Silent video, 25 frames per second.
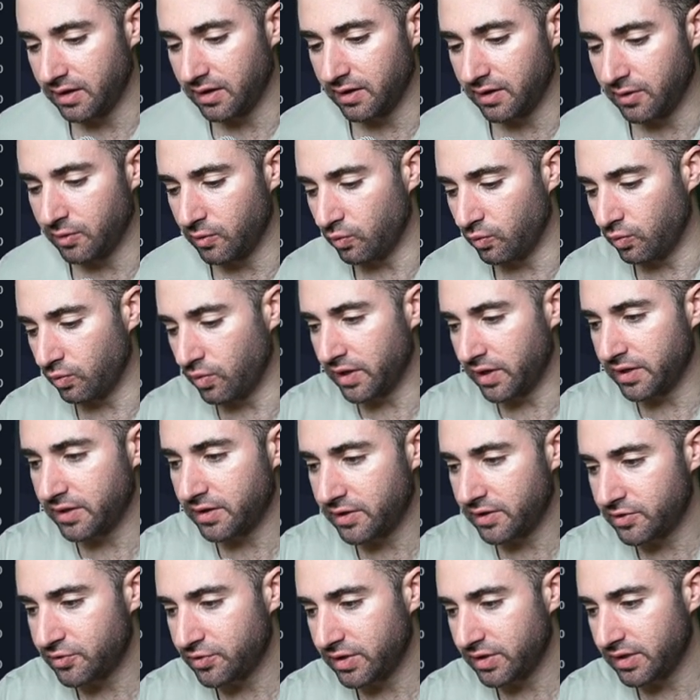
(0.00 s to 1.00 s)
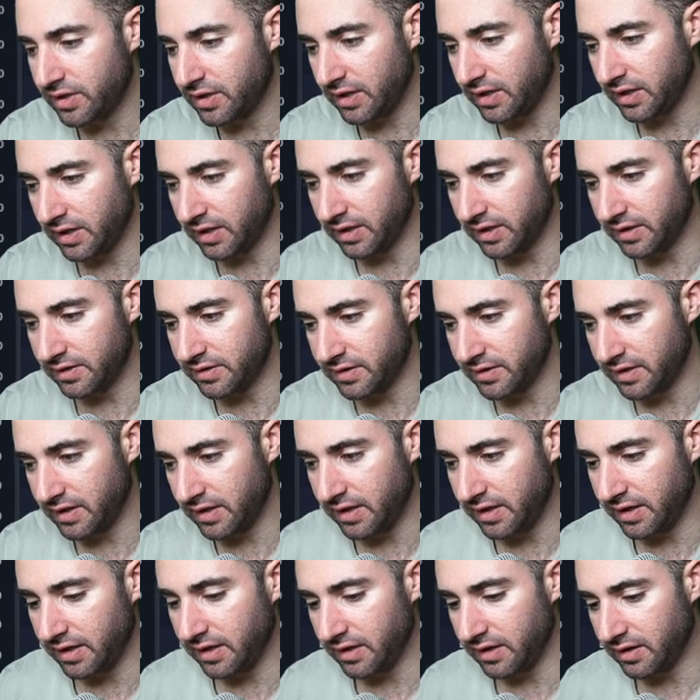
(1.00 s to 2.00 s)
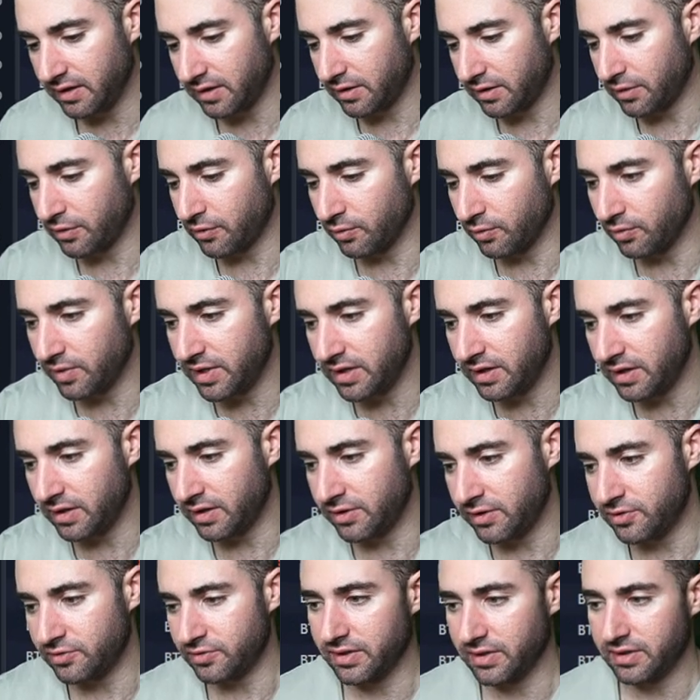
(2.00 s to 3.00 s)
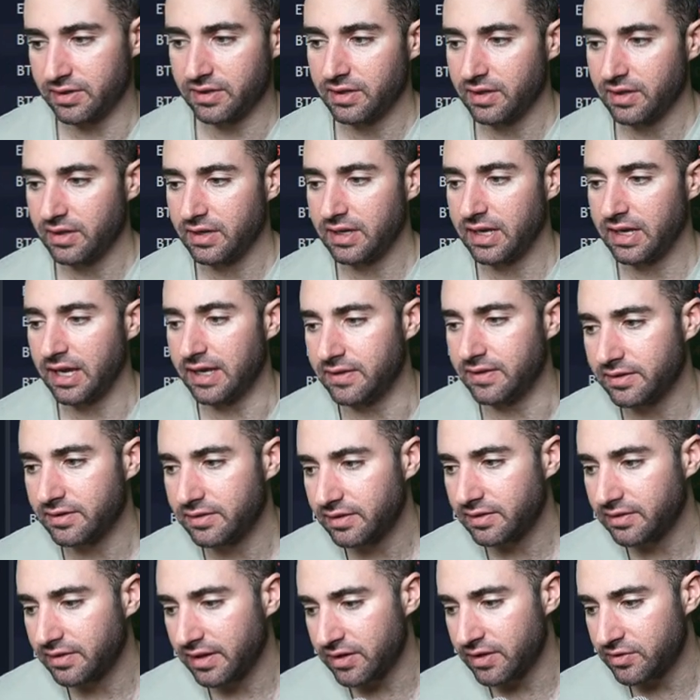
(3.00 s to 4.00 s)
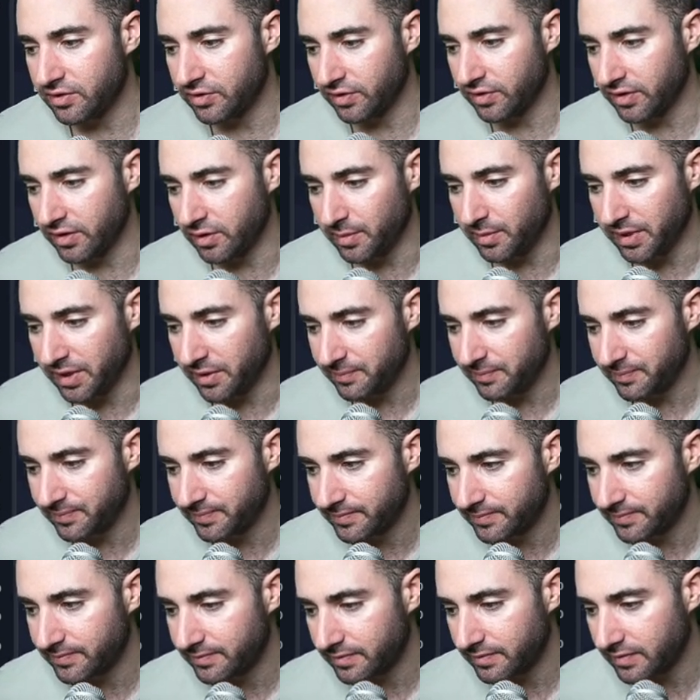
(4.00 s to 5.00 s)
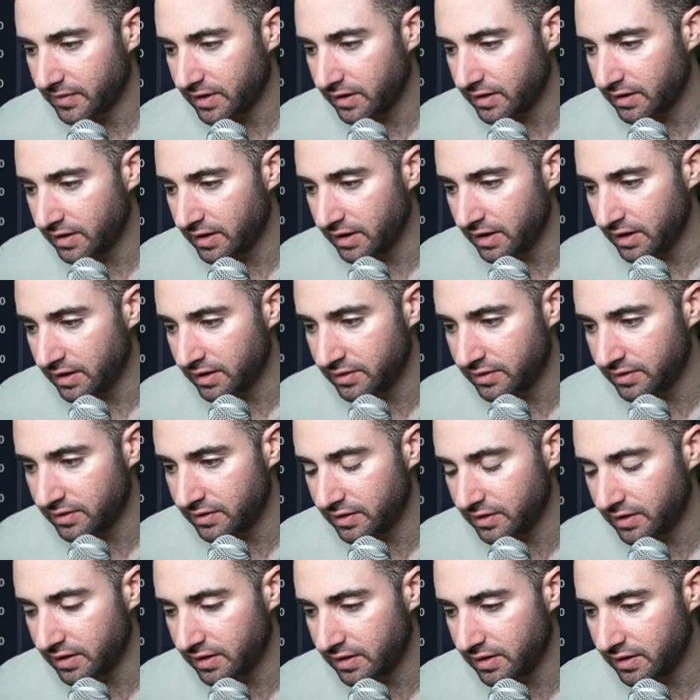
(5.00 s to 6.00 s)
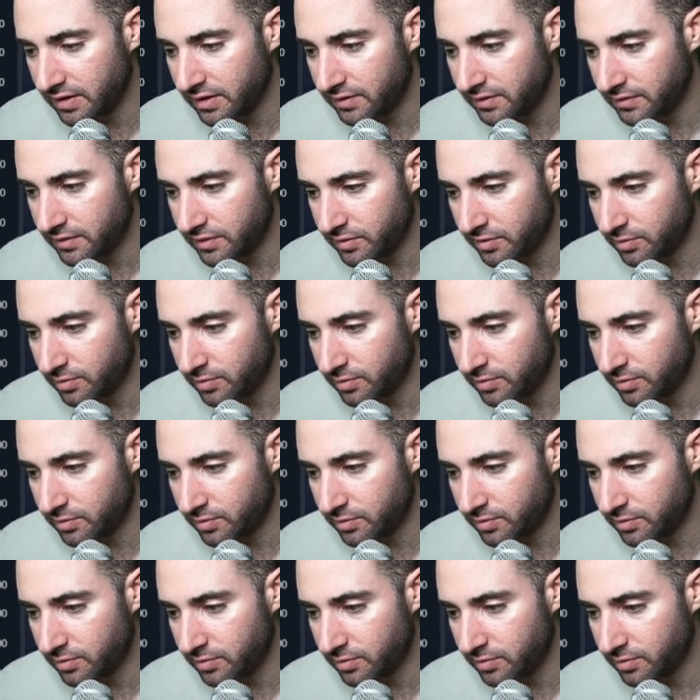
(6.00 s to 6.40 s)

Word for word: 100 and a 300. And this is interesting to me. As let's